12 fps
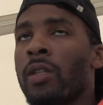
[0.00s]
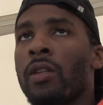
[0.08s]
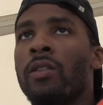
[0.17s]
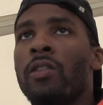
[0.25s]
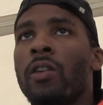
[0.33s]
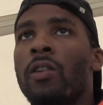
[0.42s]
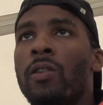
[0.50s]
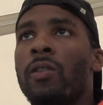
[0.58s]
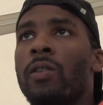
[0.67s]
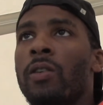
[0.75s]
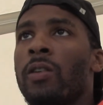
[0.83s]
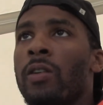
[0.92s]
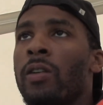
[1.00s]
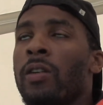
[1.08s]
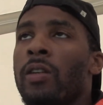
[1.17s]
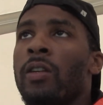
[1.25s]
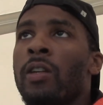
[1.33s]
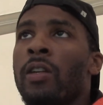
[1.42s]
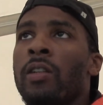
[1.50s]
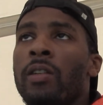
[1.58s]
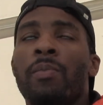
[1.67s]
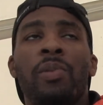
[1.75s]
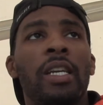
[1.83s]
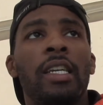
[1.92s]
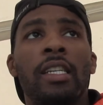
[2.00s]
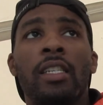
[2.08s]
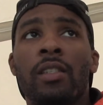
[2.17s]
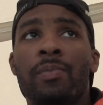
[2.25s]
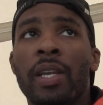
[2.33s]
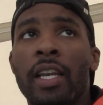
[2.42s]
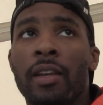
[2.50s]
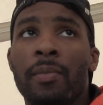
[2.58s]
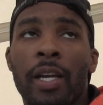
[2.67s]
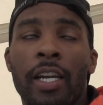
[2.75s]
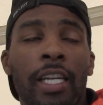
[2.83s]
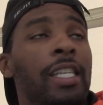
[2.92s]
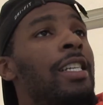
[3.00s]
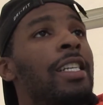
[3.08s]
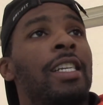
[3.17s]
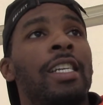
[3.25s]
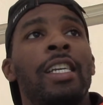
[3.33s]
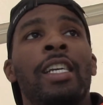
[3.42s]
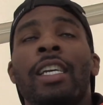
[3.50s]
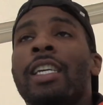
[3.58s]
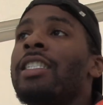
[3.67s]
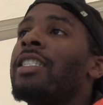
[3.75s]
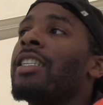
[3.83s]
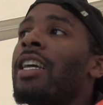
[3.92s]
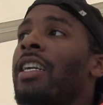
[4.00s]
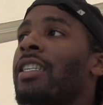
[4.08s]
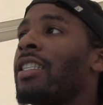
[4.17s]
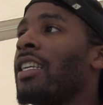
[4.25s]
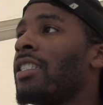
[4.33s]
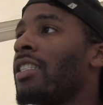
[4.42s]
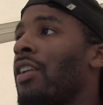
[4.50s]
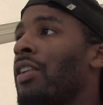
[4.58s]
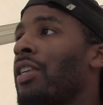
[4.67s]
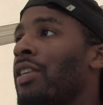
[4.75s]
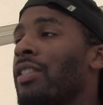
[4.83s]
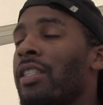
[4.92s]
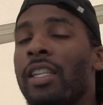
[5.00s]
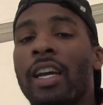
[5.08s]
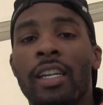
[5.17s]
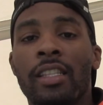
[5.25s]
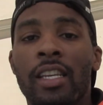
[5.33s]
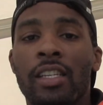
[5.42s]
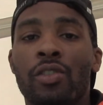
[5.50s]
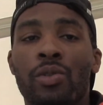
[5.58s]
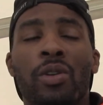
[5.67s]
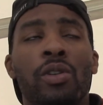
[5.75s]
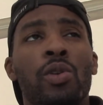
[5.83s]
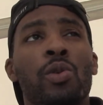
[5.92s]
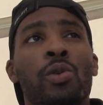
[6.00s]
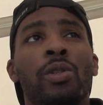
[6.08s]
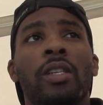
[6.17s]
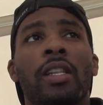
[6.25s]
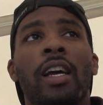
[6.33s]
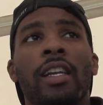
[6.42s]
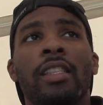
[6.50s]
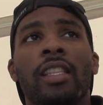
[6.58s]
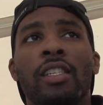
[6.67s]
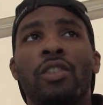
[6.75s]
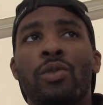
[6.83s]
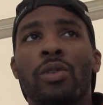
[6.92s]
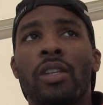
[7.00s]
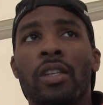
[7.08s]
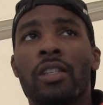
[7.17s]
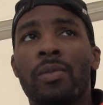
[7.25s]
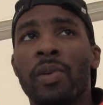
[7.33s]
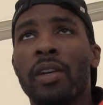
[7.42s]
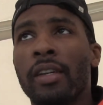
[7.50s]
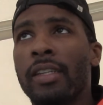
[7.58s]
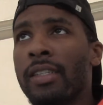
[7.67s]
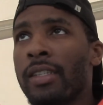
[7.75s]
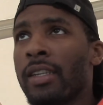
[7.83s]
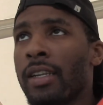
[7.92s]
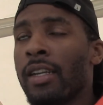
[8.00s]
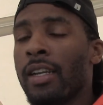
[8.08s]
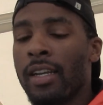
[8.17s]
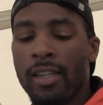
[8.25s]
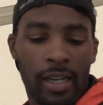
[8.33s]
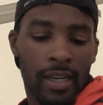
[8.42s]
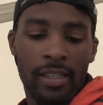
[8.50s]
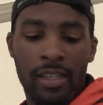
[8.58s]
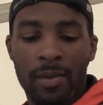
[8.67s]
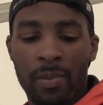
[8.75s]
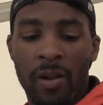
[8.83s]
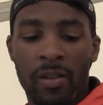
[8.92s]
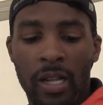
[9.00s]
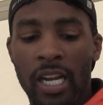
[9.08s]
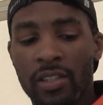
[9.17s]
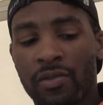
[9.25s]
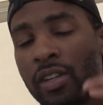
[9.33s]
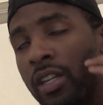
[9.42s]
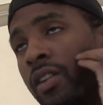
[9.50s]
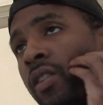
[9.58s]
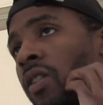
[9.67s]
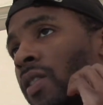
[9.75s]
So the planet is big, man. It's a lot of things out here. It's a lot of things you could do. It's a lot of things you can experience. And like I said in my last video,